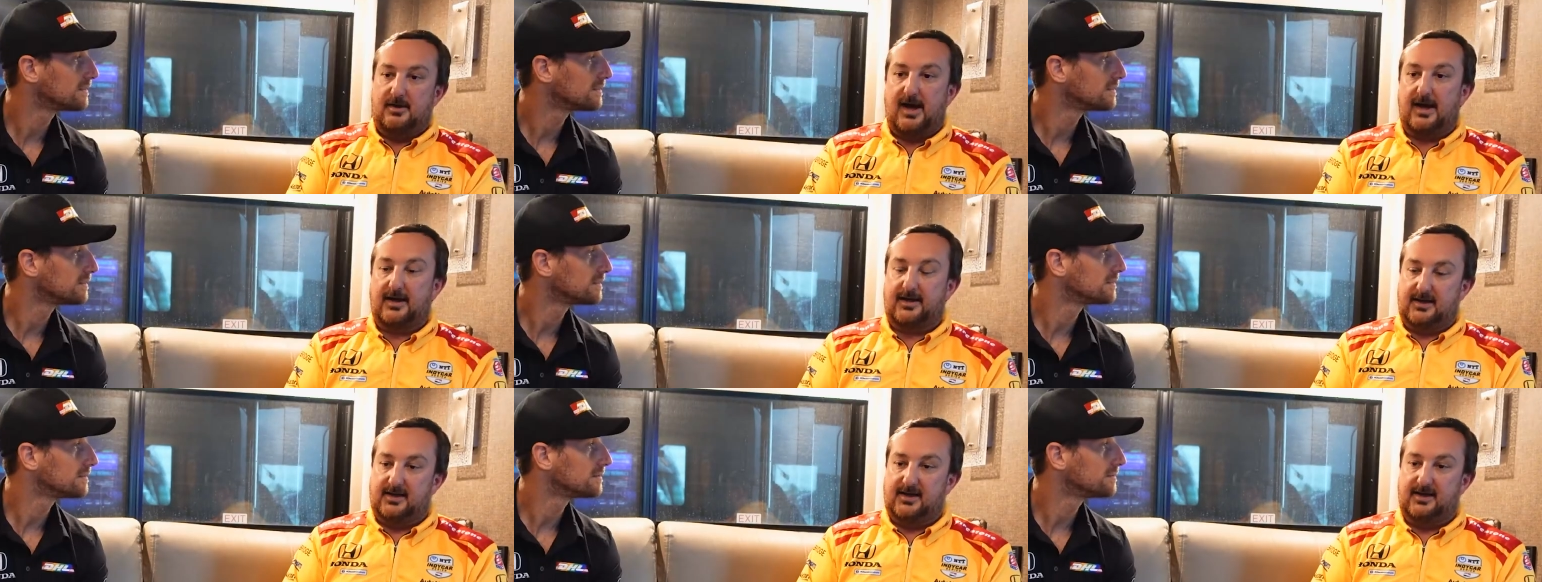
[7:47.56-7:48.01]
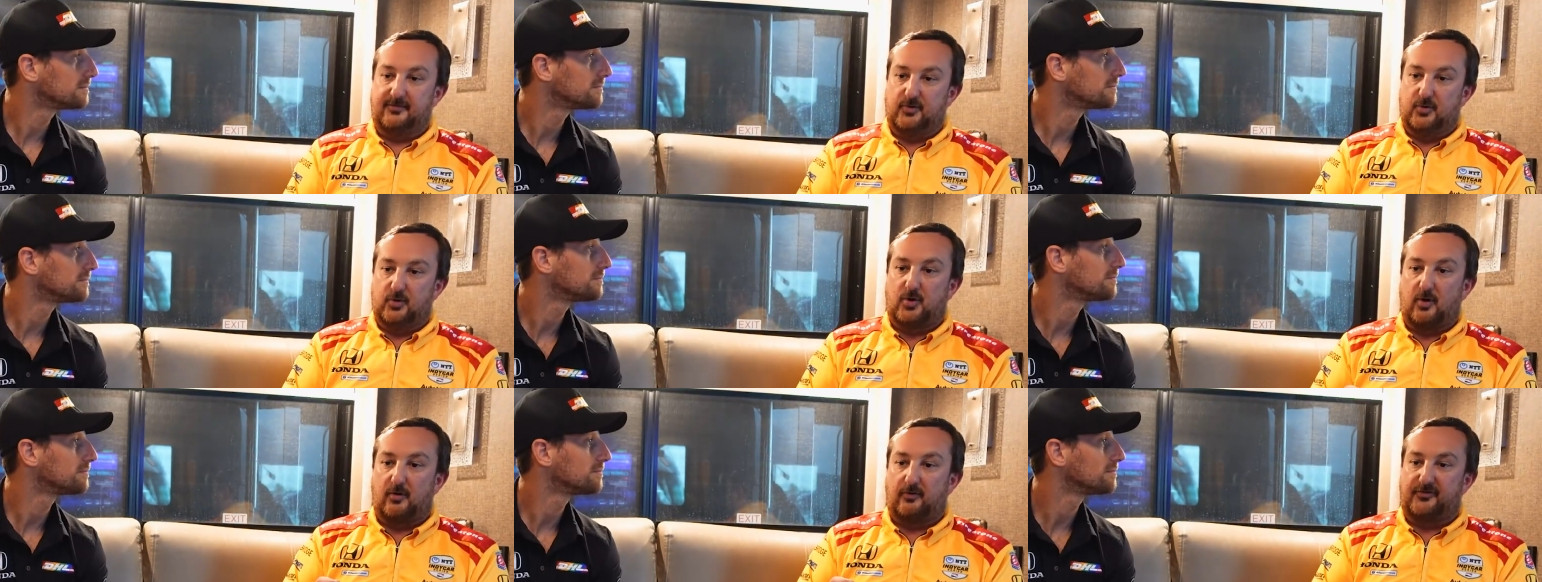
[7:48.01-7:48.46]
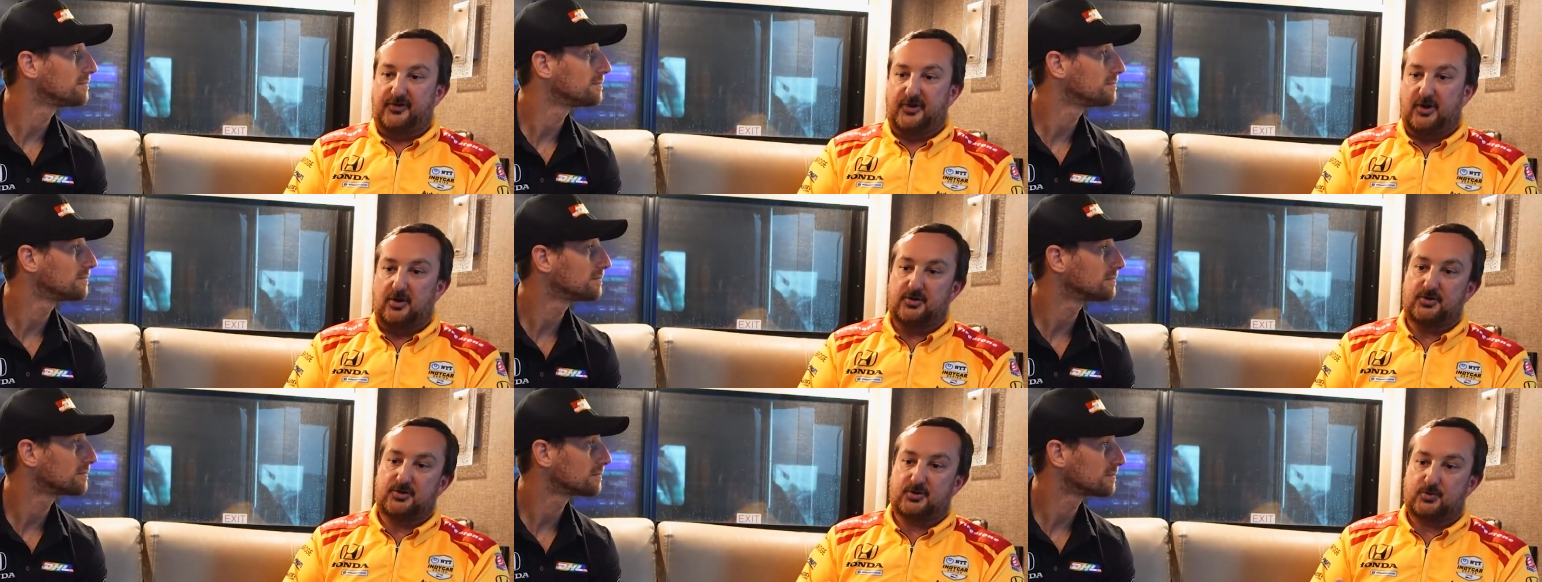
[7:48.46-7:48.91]
Speaker 1: like it gives you
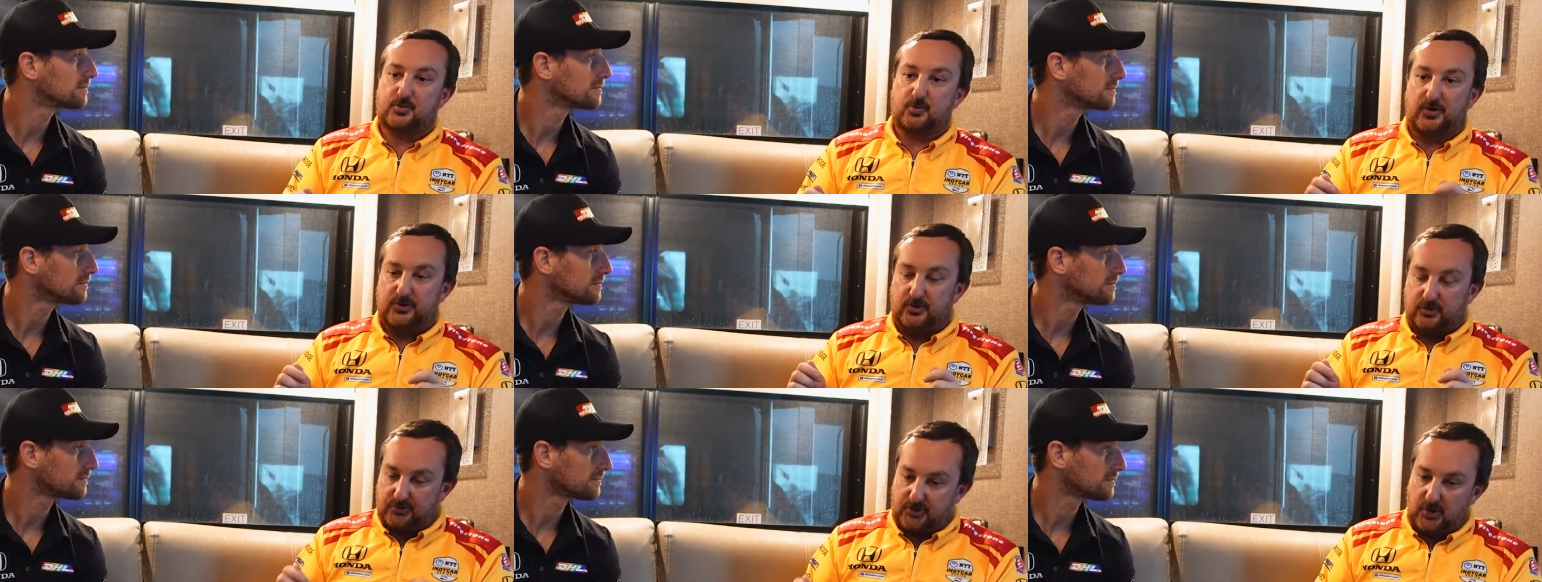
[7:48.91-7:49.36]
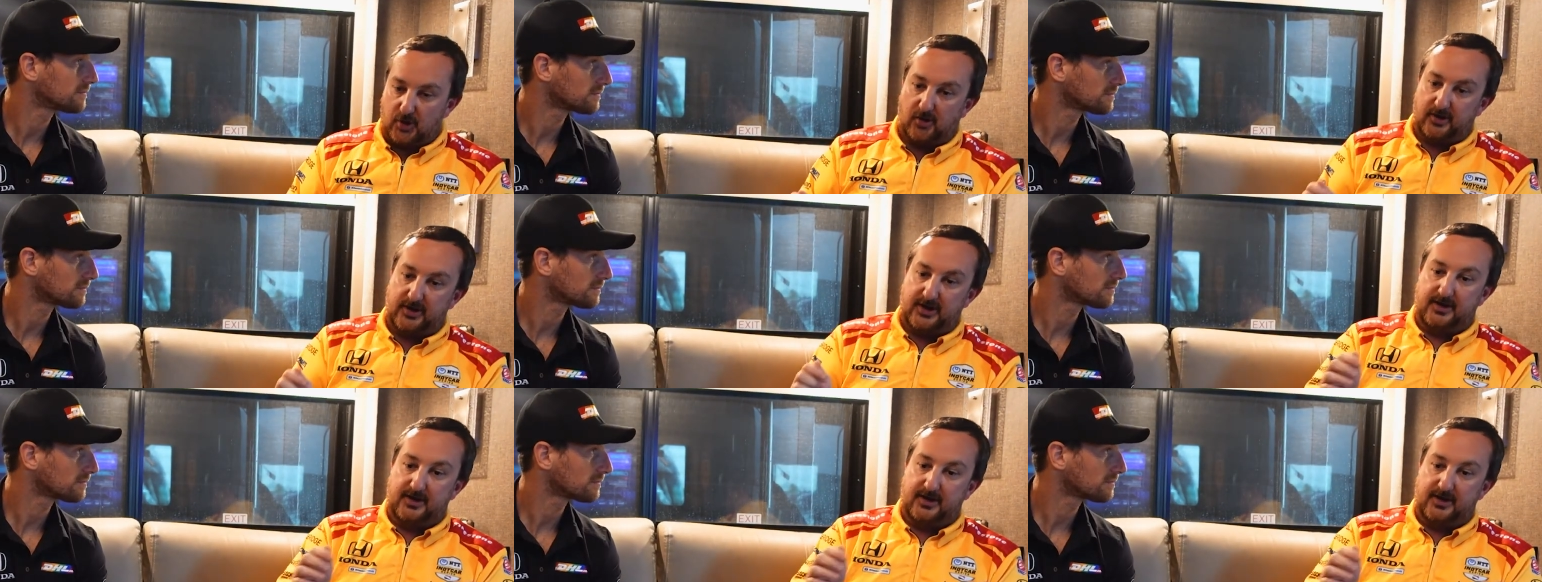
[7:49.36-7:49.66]
confidence when you turn